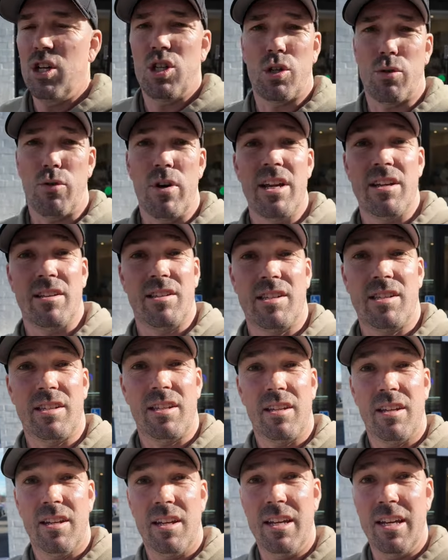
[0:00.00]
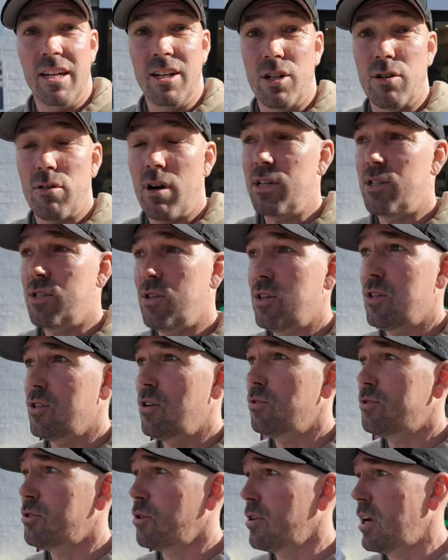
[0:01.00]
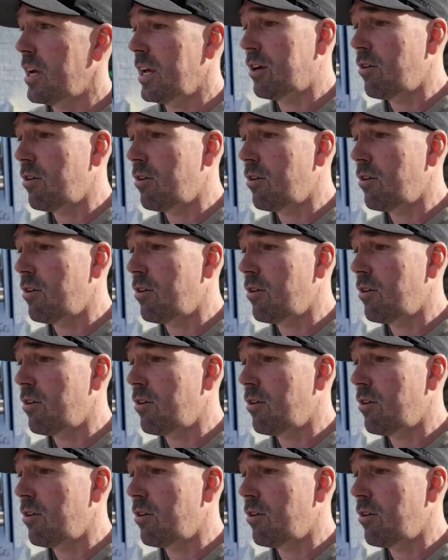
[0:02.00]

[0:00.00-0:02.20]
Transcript: treats in Christchurch and not to tell